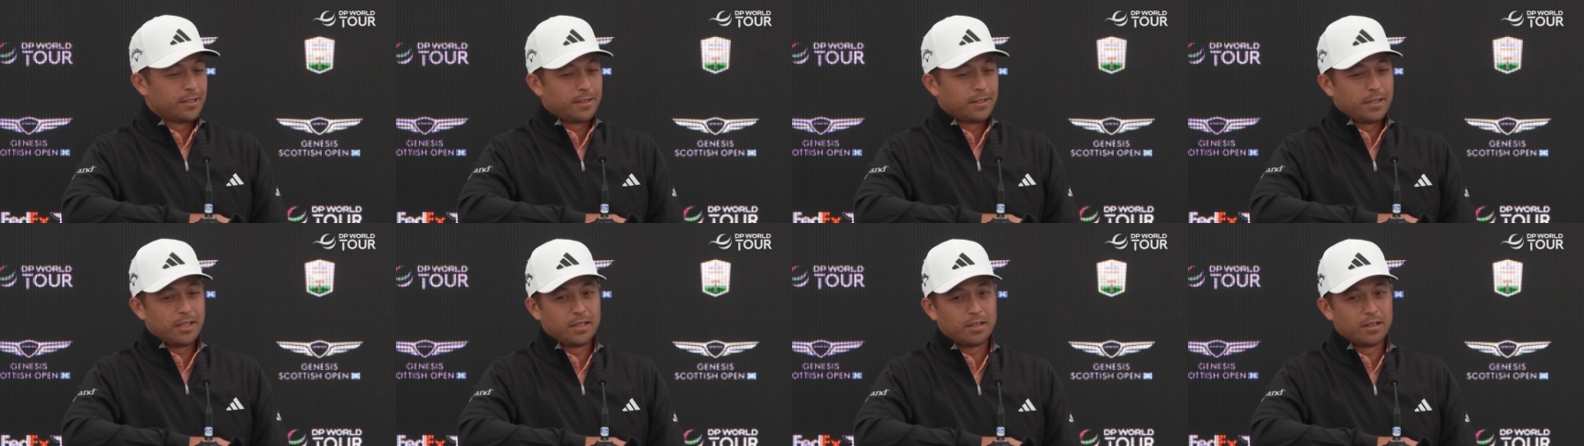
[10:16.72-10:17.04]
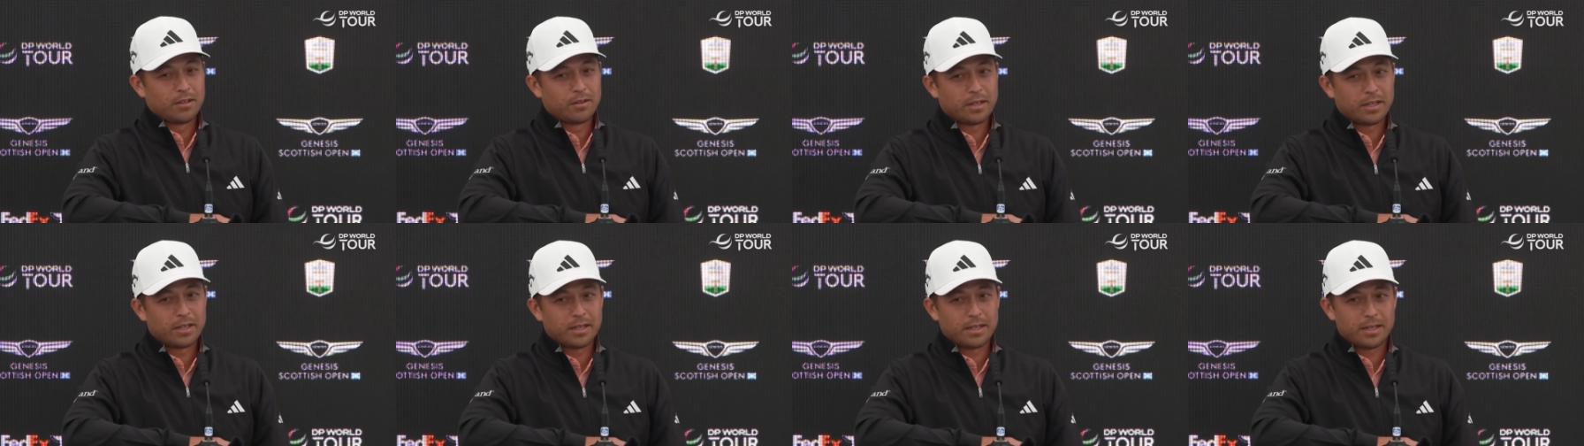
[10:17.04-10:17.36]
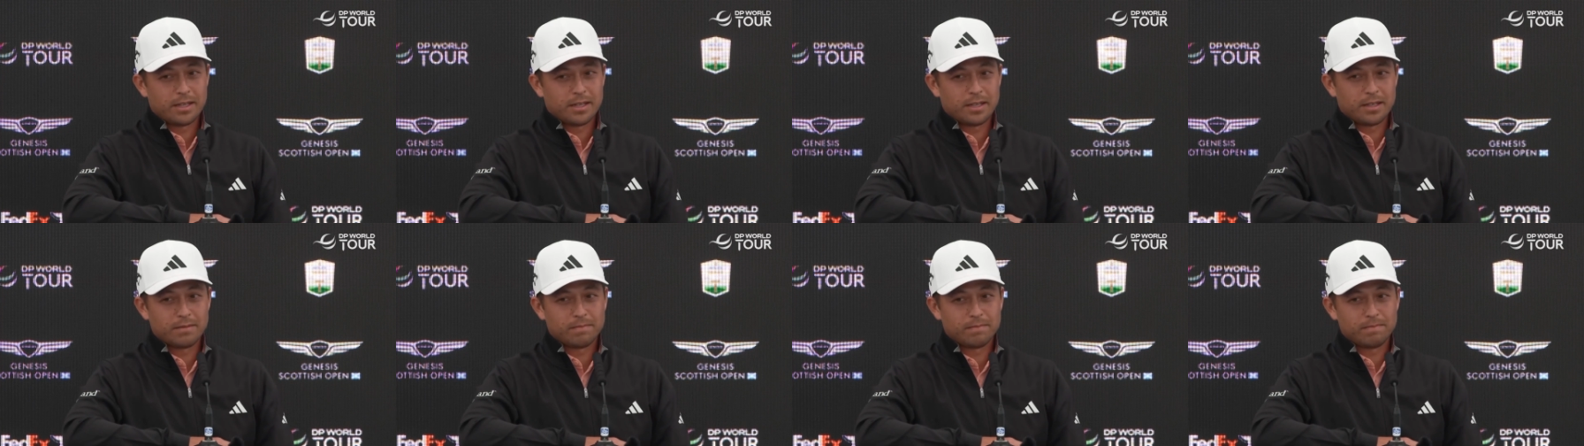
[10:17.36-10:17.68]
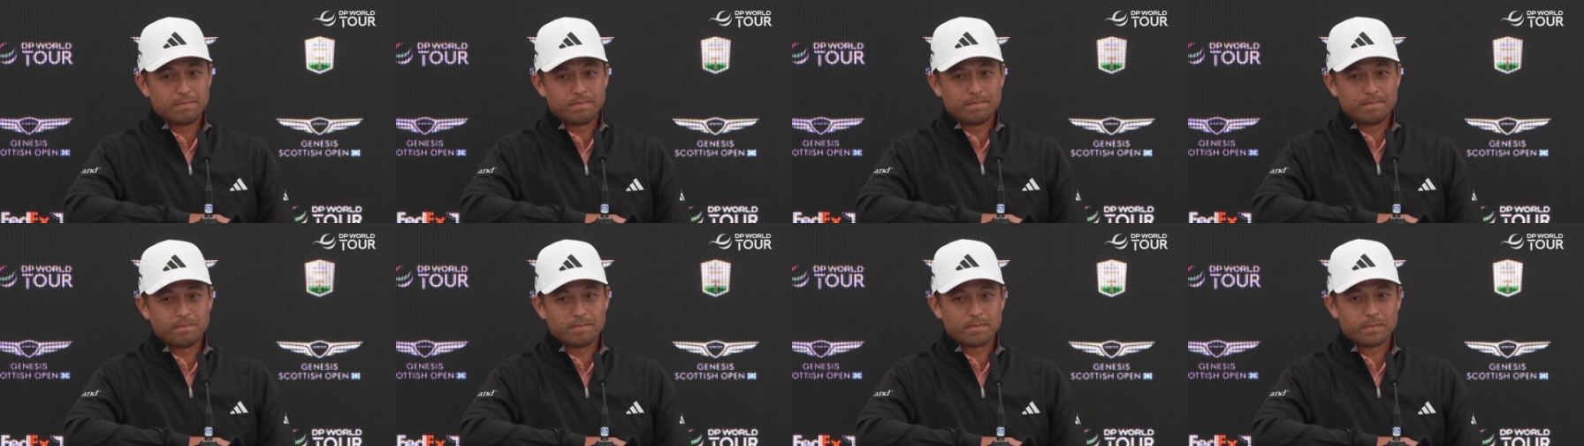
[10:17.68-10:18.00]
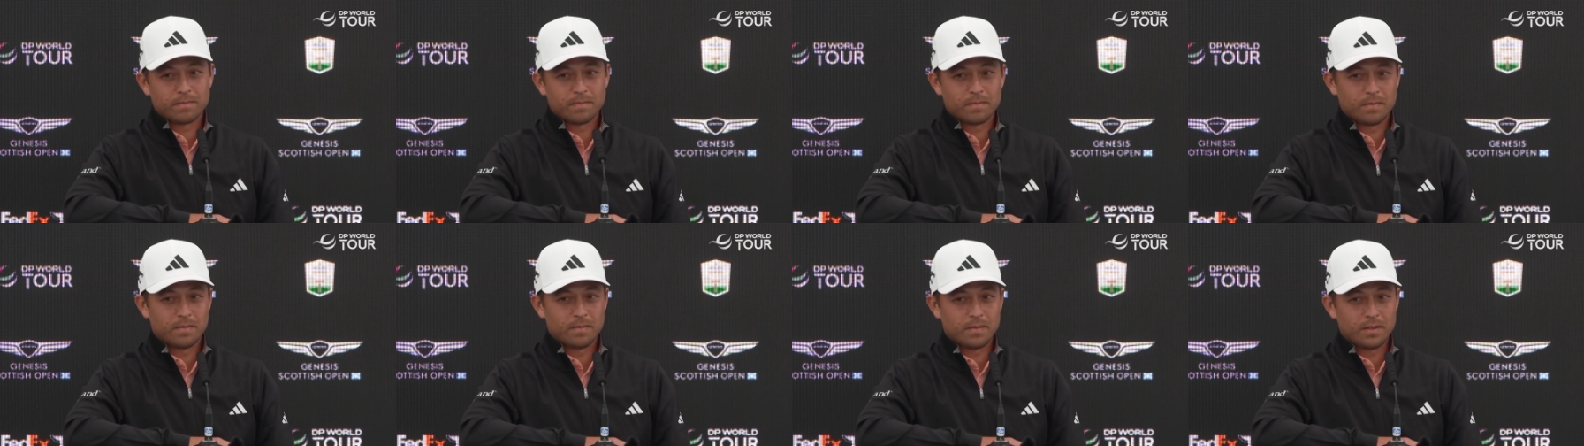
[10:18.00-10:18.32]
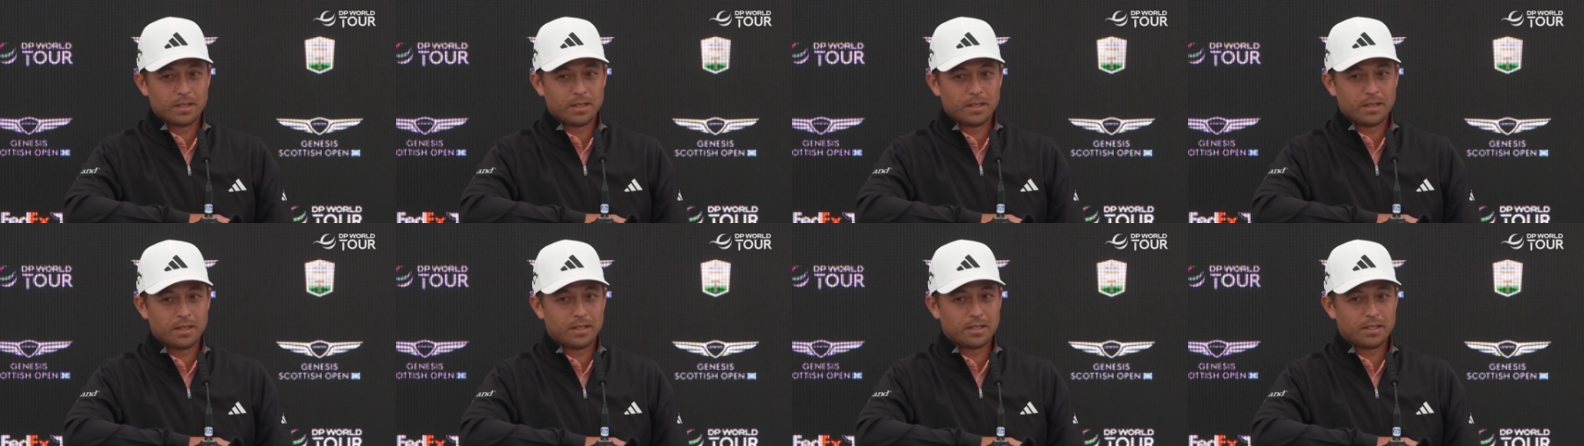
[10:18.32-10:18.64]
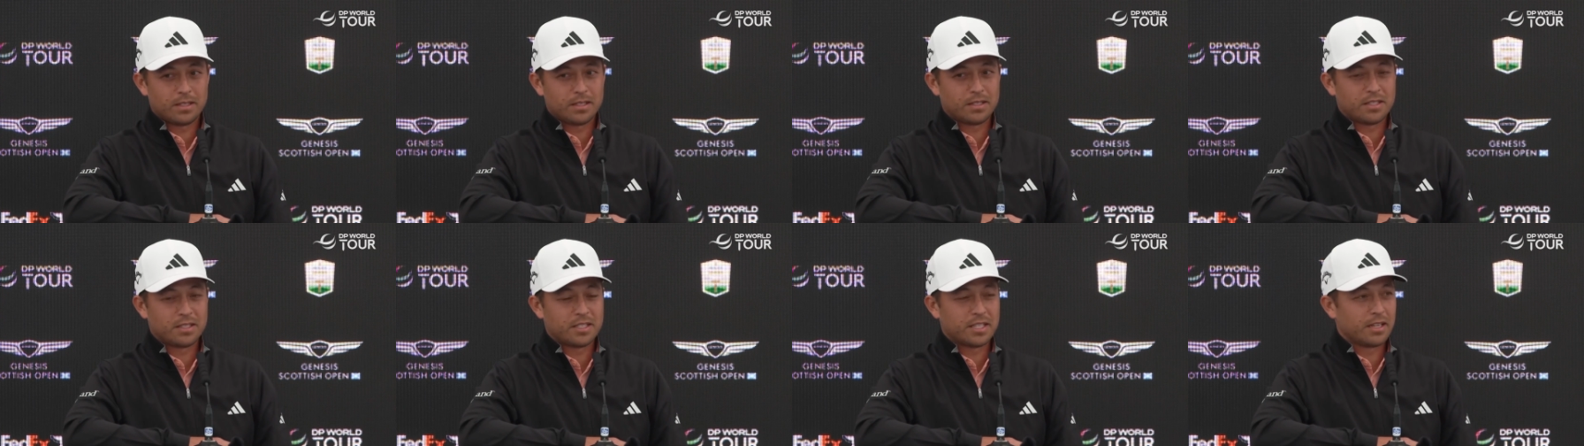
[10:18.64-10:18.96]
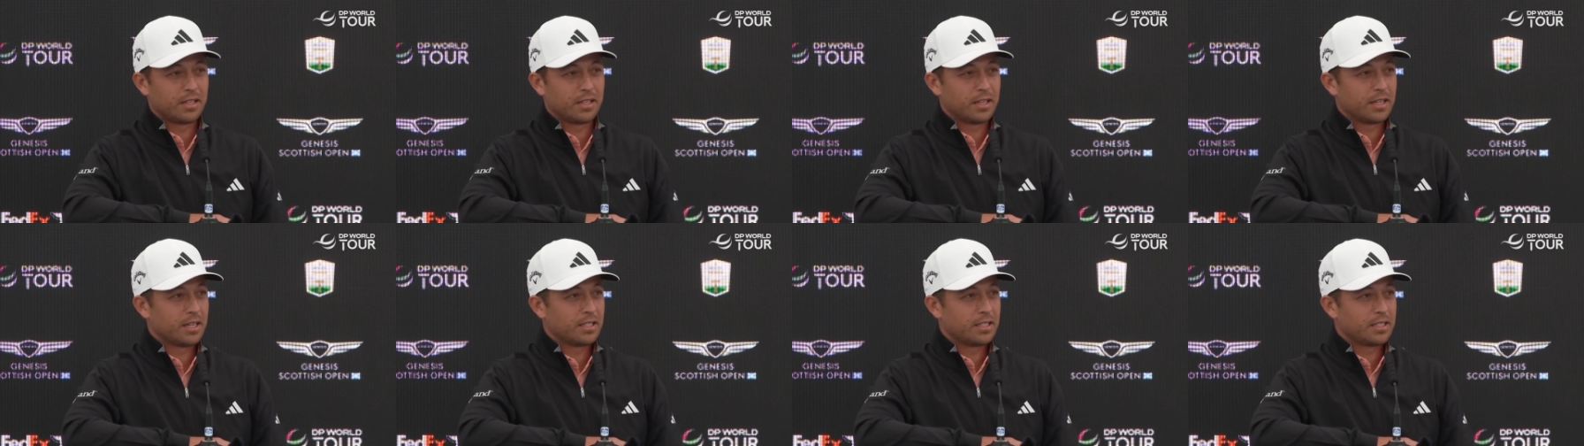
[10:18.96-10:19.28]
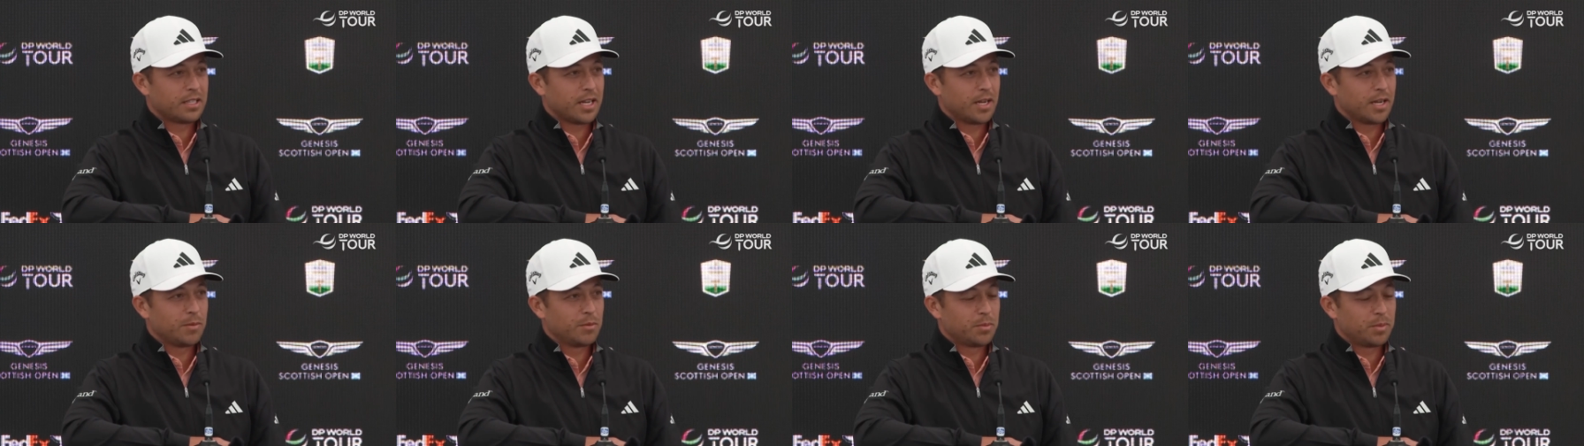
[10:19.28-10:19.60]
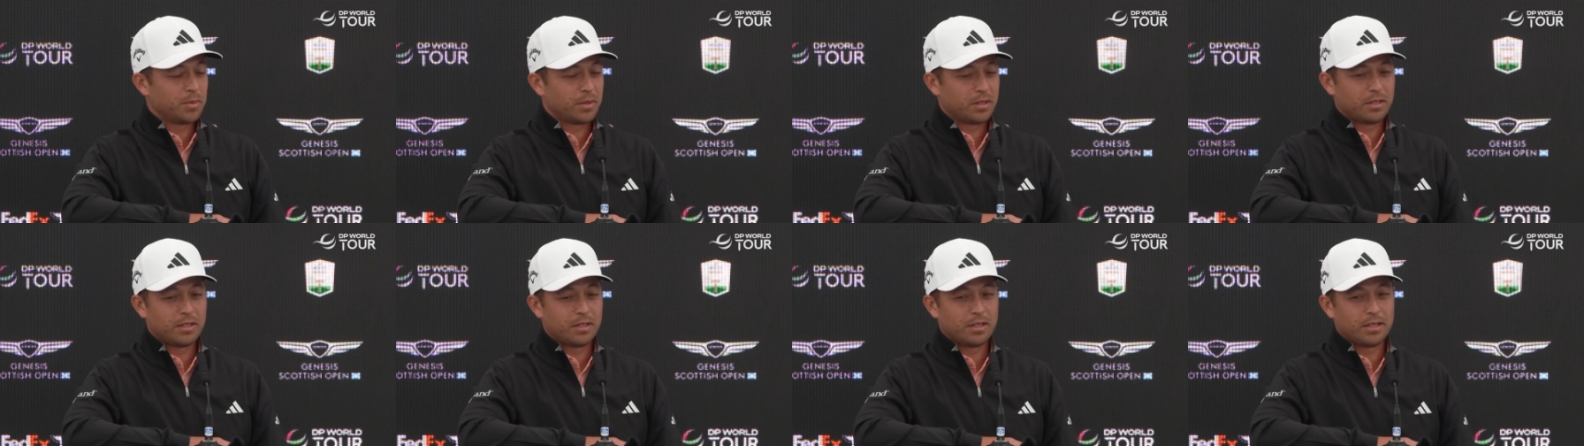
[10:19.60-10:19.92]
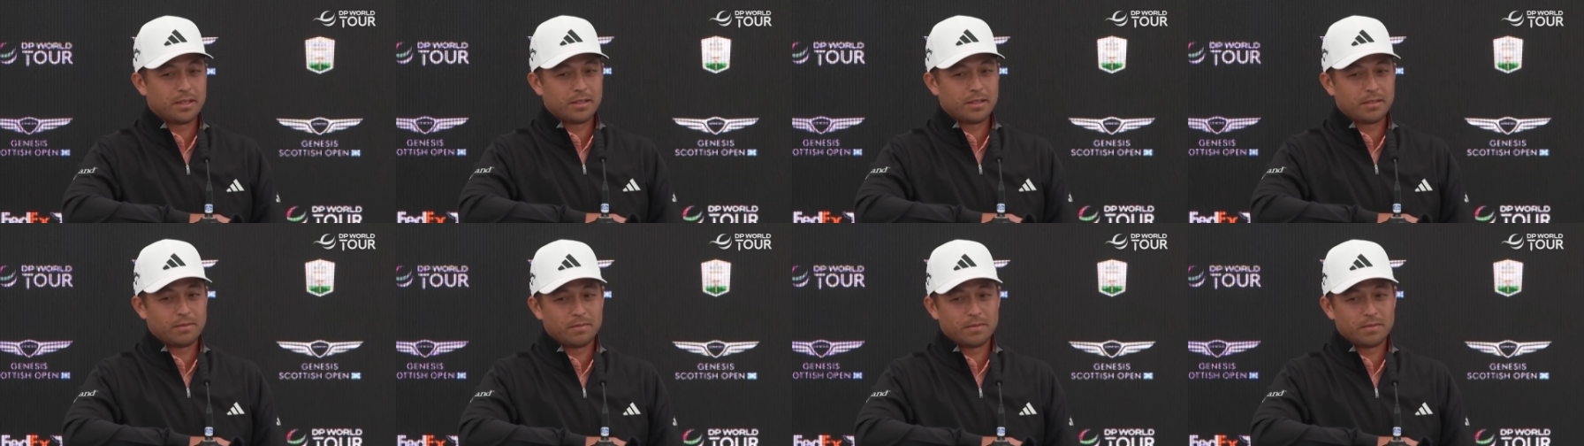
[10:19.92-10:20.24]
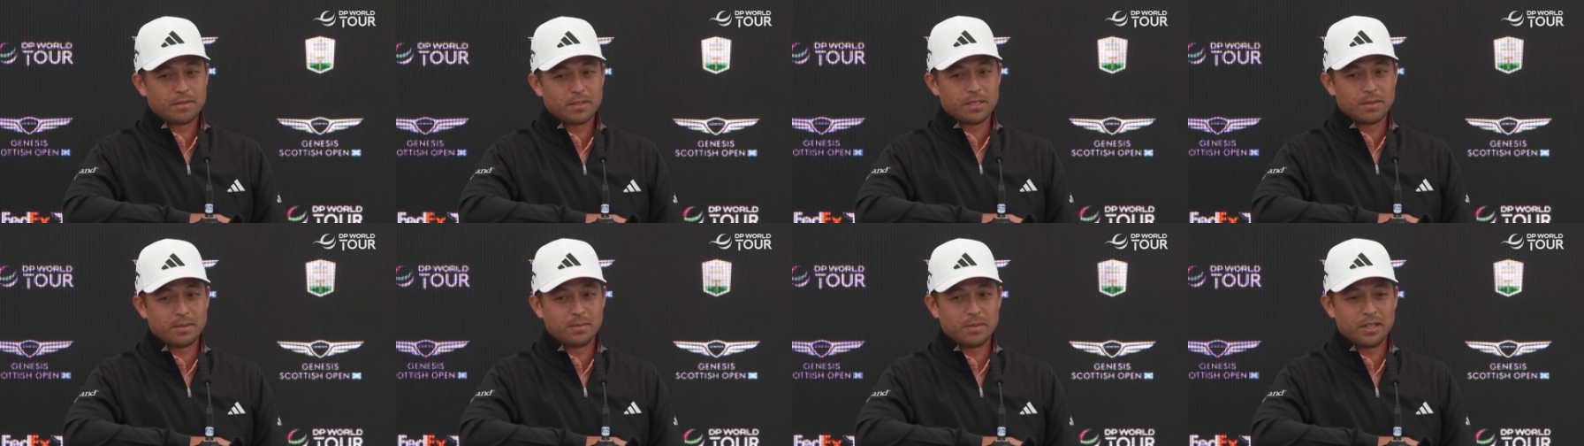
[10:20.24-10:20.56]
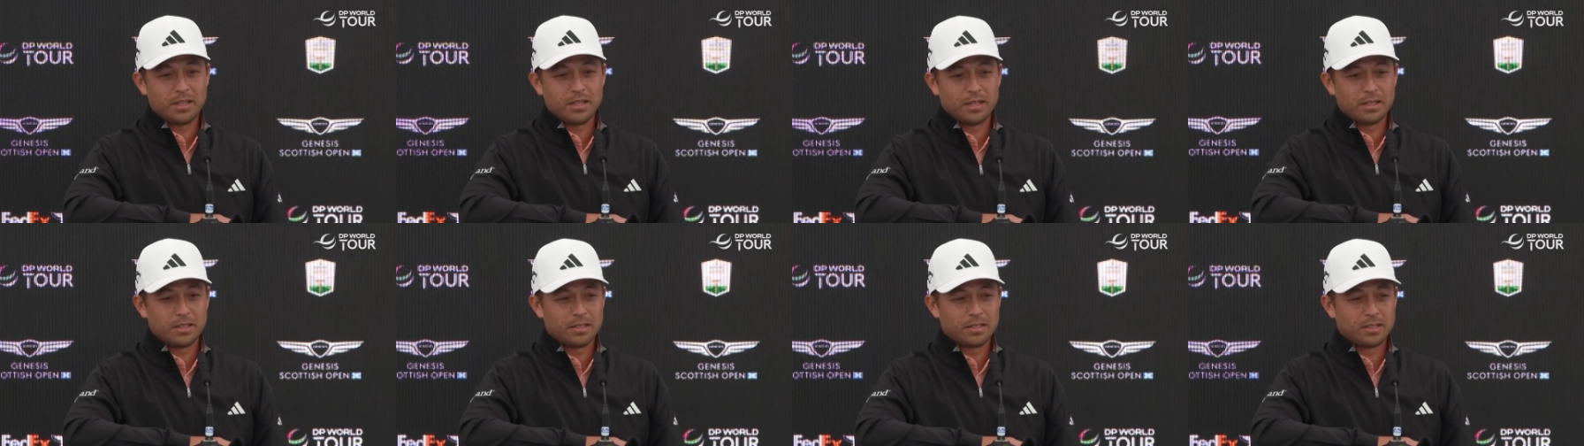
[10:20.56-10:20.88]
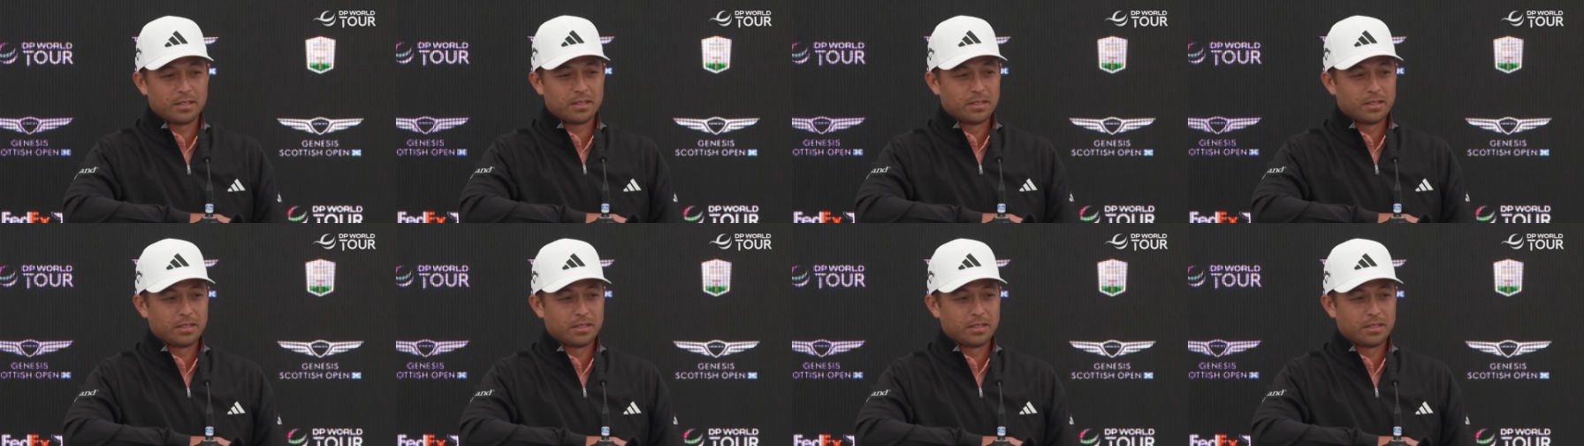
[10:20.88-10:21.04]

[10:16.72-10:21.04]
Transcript: You know, uh, it's unsettling at times, but uh, to me, it,